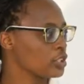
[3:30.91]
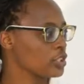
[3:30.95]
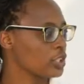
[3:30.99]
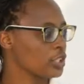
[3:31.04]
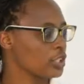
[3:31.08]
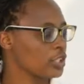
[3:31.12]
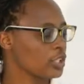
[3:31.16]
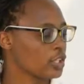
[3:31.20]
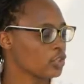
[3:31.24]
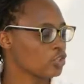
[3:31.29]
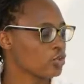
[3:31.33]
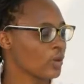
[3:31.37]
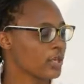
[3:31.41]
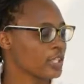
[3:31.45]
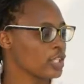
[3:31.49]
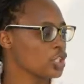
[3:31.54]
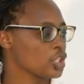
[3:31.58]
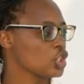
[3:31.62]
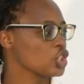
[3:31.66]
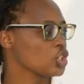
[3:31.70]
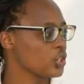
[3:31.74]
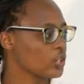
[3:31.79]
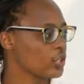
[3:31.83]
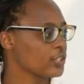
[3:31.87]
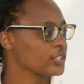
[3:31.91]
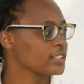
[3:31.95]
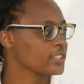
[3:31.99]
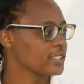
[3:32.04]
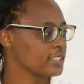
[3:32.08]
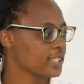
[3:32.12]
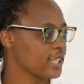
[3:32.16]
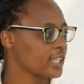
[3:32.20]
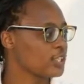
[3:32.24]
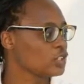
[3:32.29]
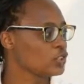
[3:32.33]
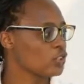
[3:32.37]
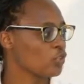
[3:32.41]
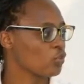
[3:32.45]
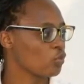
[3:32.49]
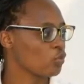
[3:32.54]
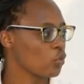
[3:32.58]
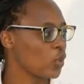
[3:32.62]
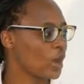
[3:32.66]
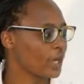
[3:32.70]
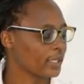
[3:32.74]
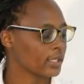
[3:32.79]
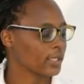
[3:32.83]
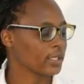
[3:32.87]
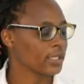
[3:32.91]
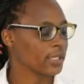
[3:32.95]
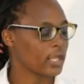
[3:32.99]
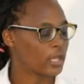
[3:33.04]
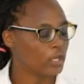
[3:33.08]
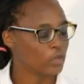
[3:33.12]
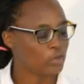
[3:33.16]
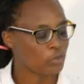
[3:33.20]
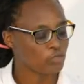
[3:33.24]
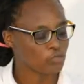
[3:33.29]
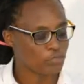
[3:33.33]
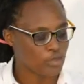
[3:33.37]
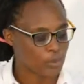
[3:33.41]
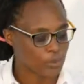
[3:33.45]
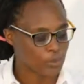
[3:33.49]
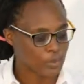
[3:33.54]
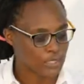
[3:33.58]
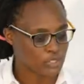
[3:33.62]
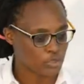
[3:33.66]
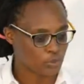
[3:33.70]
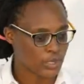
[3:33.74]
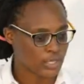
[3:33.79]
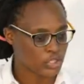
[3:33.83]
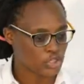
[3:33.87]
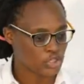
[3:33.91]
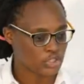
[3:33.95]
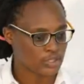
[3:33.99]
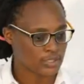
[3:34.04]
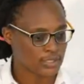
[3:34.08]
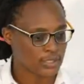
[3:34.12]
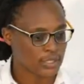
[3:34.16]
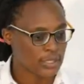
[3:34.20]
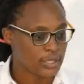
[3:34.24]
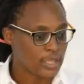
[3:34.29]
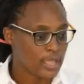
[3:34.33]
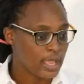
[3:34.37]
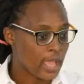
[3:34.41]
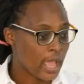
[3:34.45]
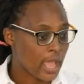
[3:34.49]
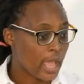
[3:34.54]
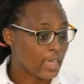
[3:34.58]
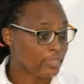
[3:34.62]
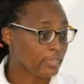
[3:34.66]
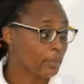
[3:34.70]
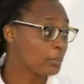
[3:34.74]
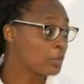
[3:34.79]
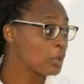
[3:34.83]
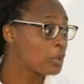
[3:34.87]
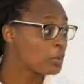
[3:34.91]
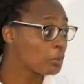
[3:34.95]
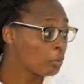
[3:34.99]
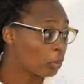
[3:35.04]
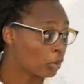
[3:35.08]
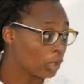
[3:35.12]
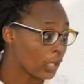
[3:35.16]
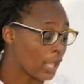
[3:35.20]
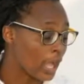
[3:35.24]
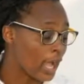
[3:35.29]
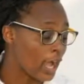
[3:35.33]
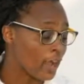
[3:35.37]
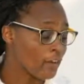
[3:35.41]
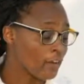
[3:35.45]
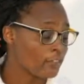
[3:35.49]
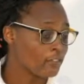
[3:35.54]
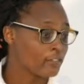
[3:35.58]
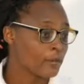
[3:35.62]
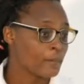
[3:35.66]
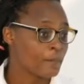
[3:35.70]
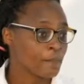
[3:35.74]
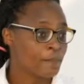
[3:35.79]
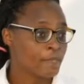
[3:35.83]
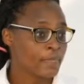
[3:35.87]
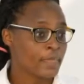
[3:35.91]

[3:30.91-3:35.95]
in the traditional sense of working in a law firm as much as other people have.